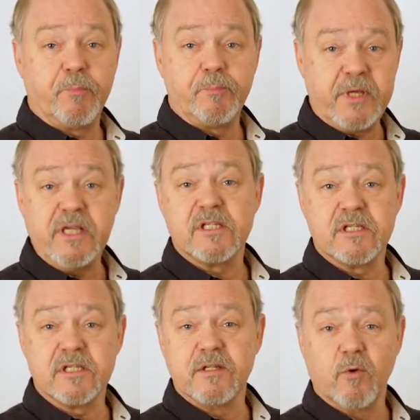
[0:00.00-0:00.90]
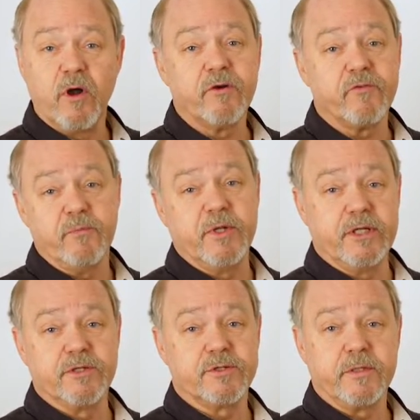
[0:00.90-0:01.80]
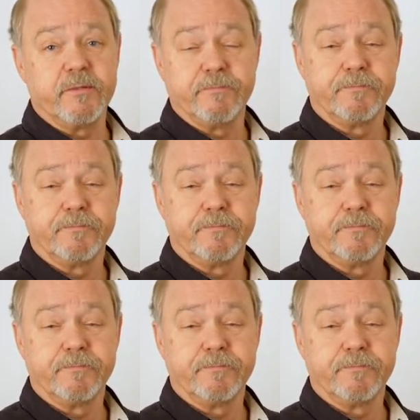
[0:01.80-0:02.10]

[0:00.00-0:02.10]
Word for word: pieces in the water treatment industry.